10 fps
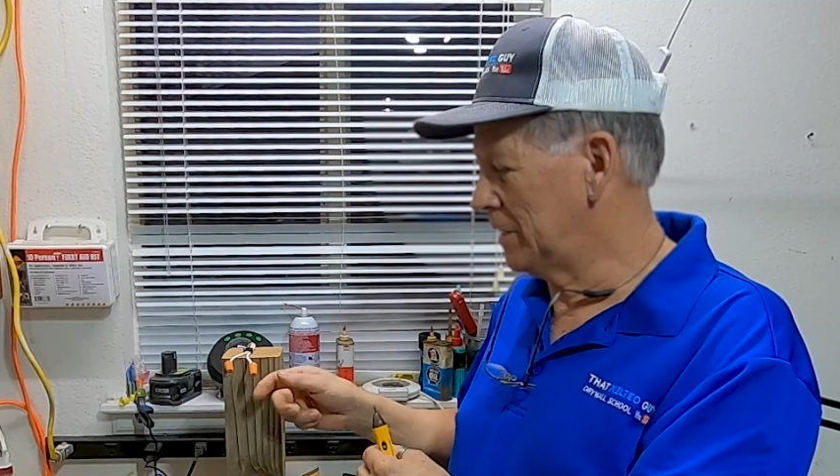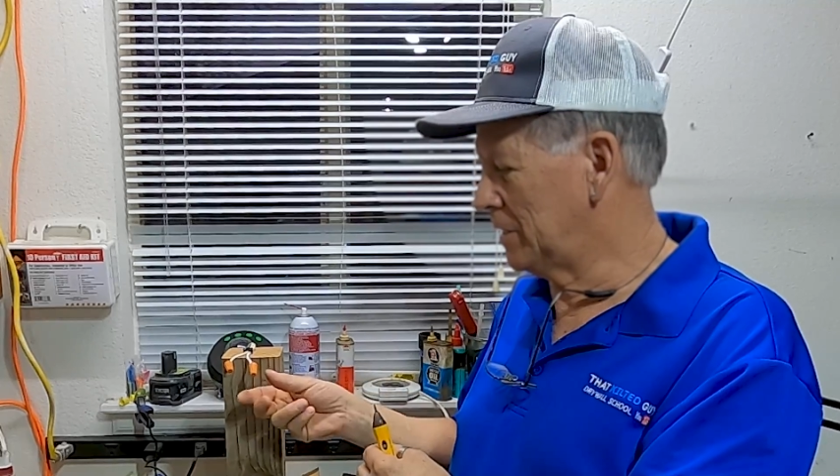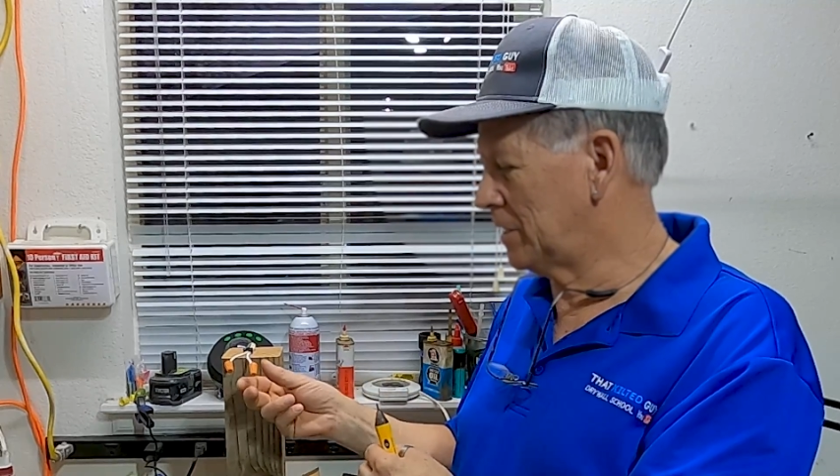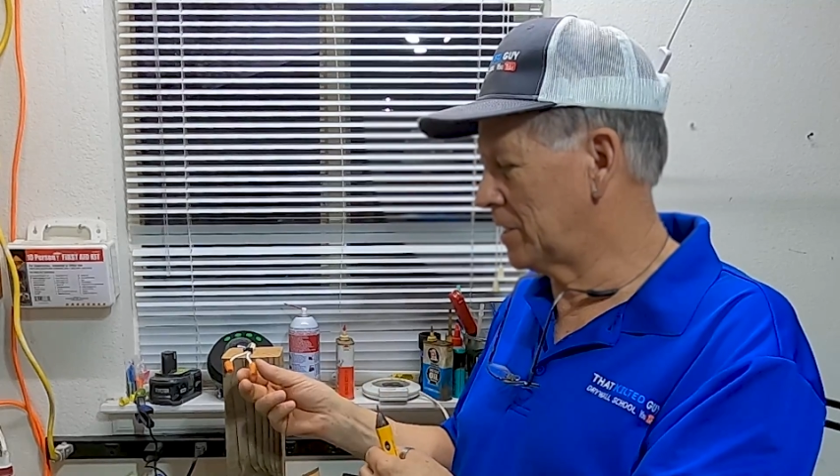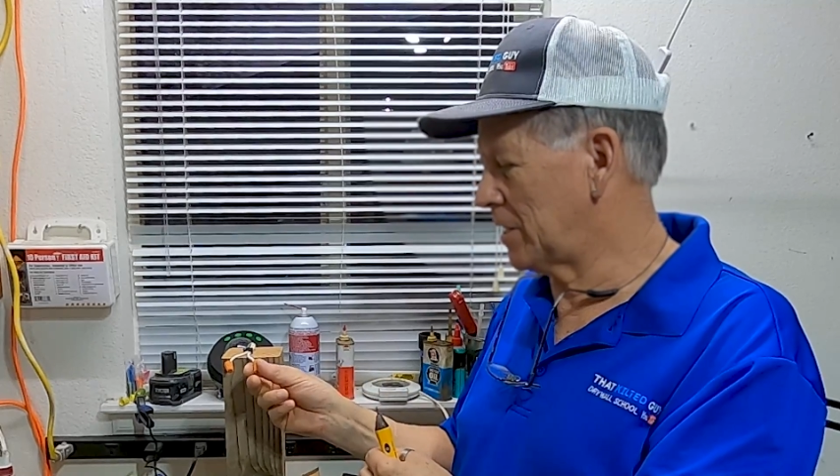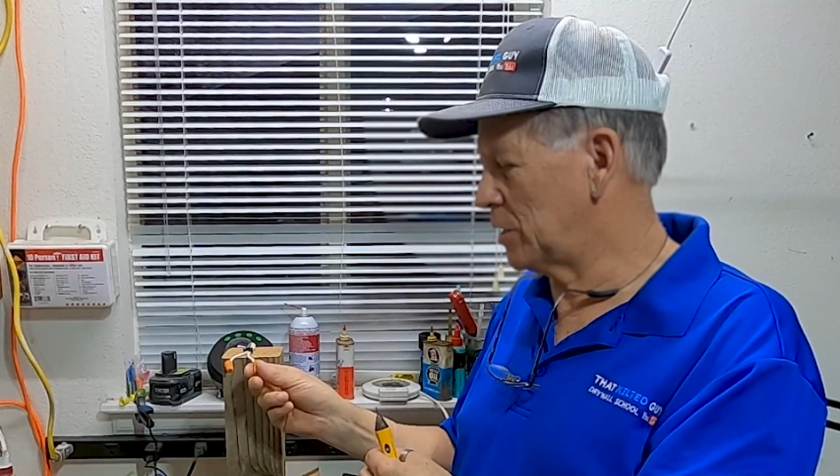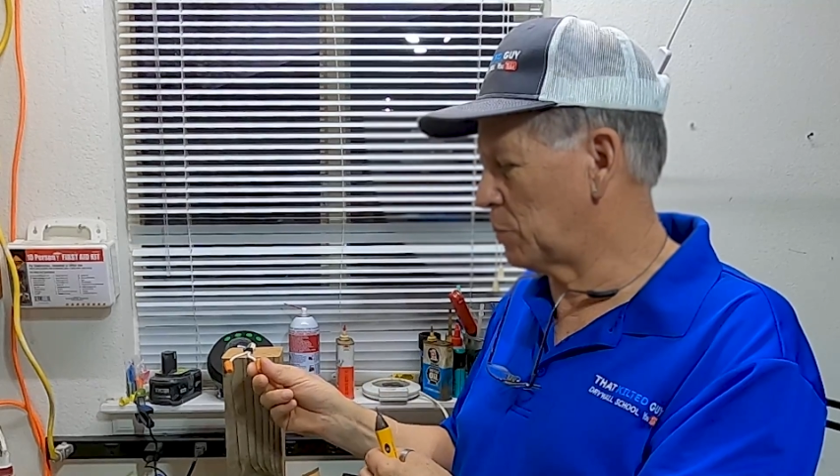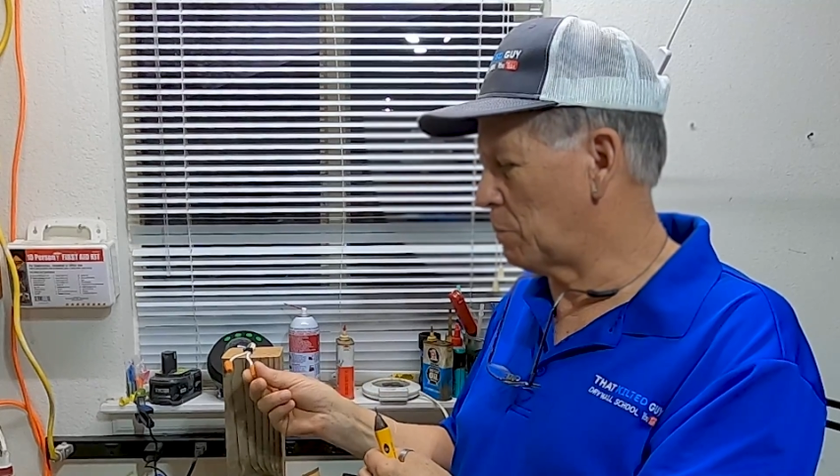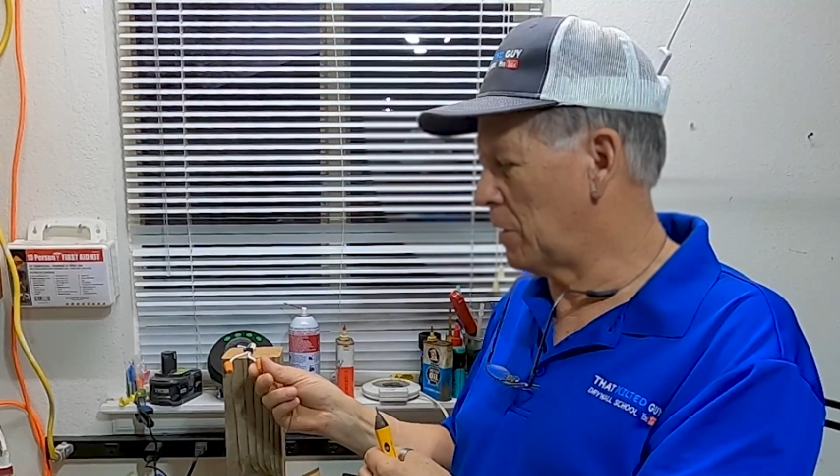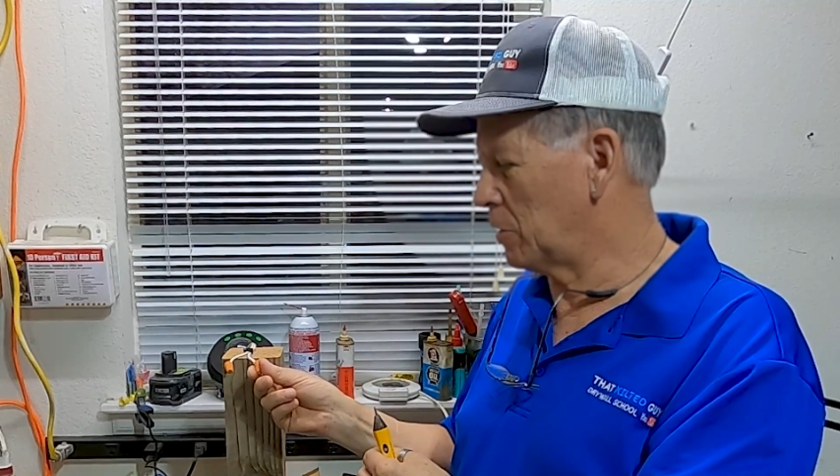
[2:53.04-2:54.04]
This is a
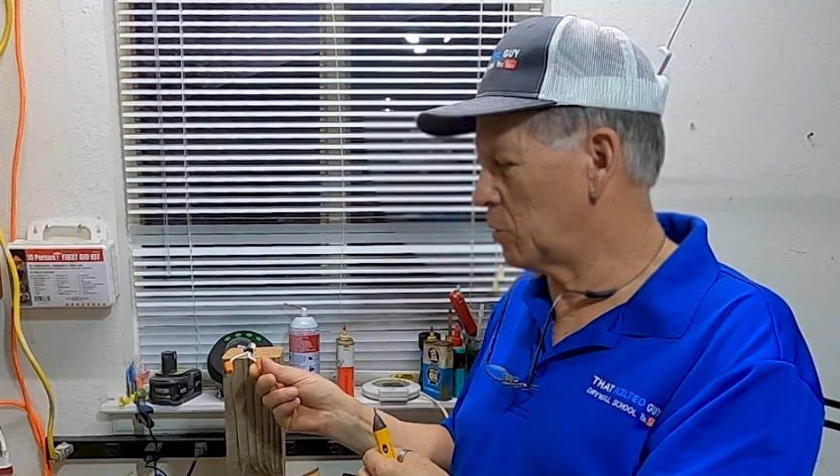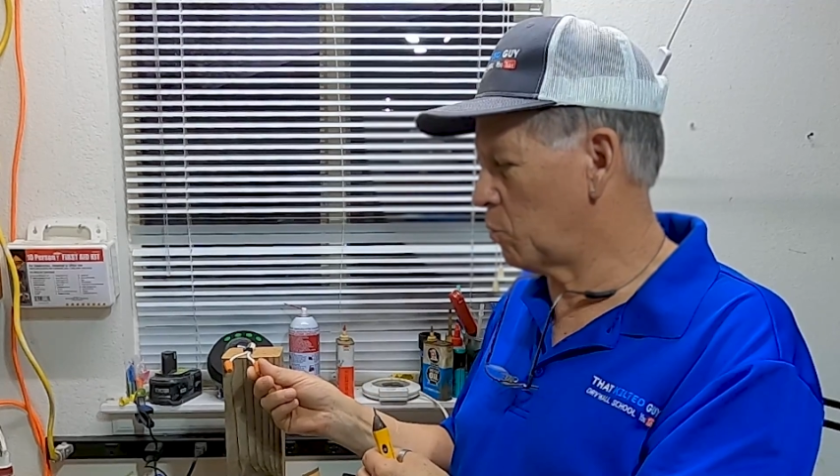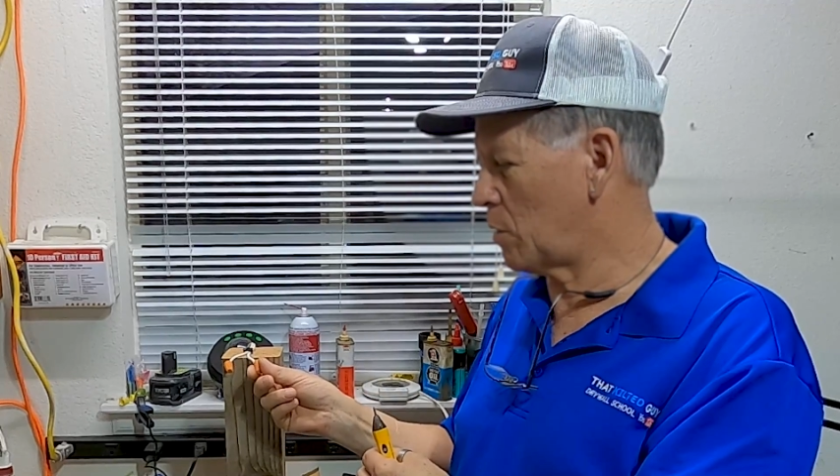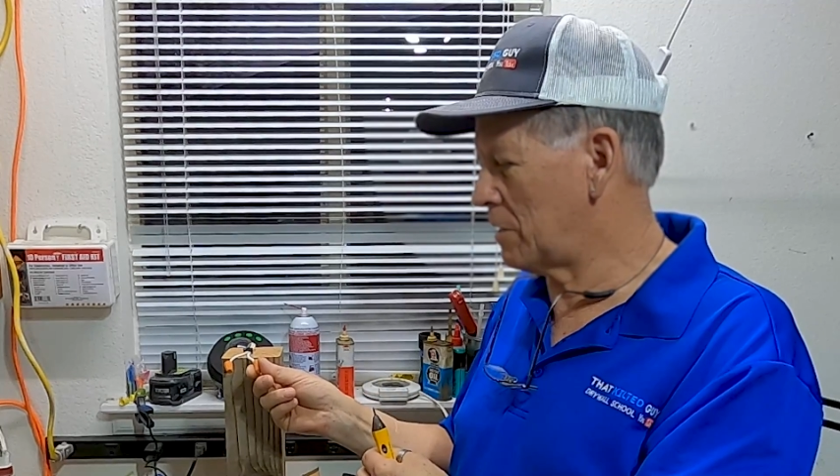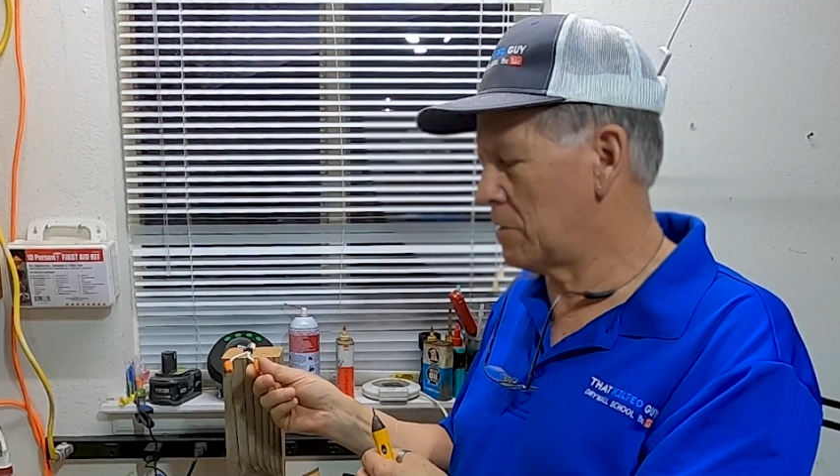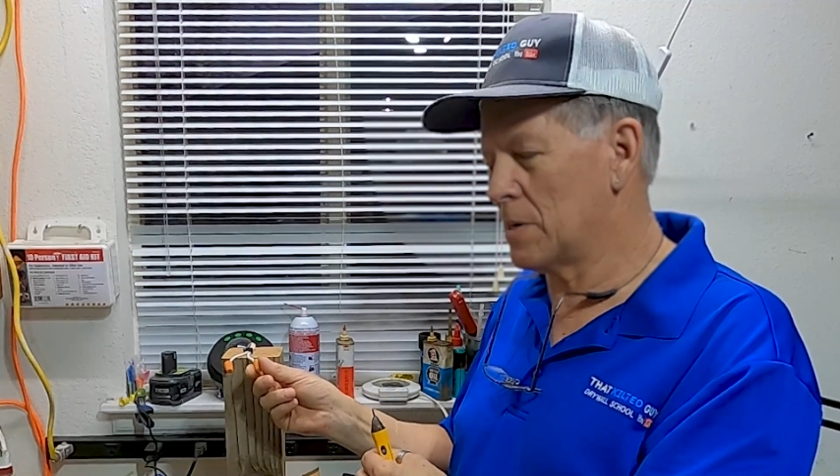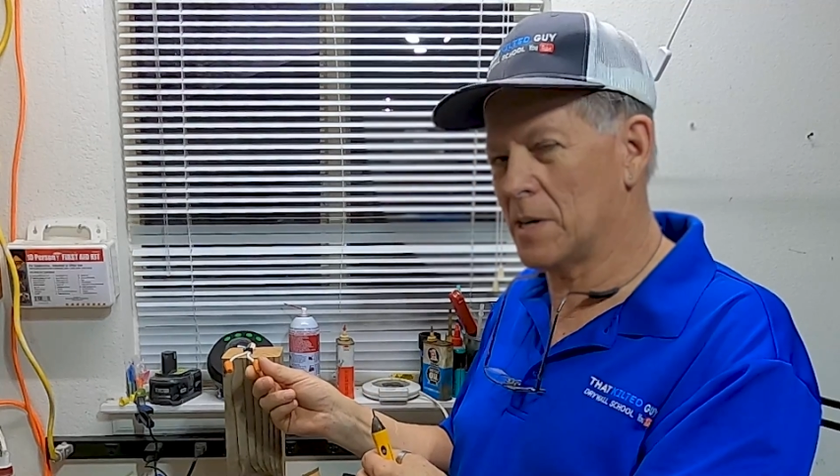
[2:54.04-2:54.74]
smaller wire